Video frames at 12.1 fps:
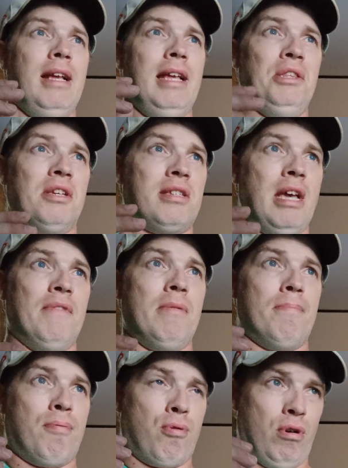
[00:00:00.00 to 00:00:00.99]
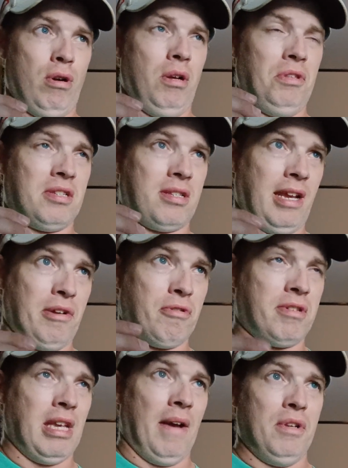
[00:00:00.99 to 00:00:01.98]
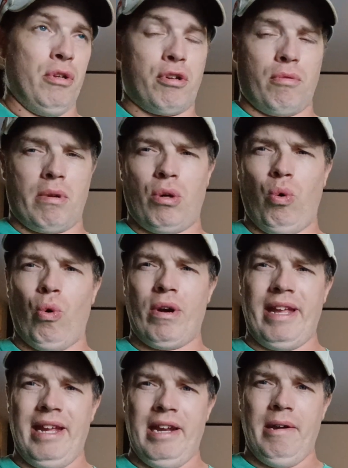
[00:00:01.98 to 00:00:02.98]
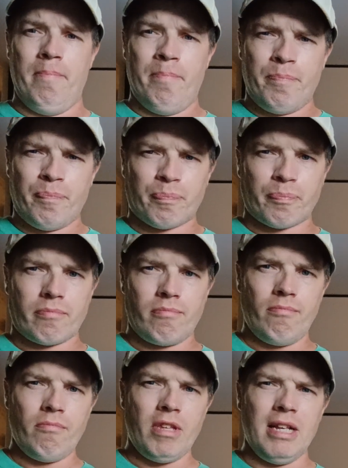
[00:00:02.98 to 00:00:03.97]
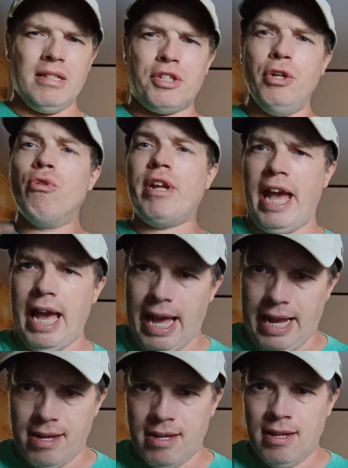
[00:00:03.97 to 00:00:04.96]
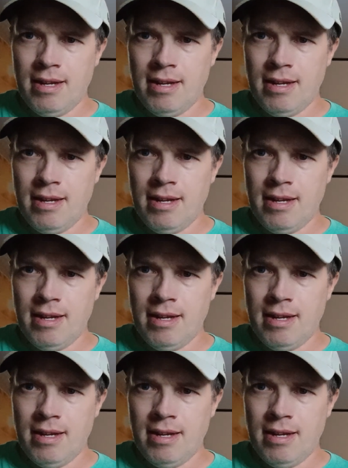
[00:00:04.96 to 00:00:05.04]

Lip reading: in the 7 Pro, the standard 7, you could record in 2K.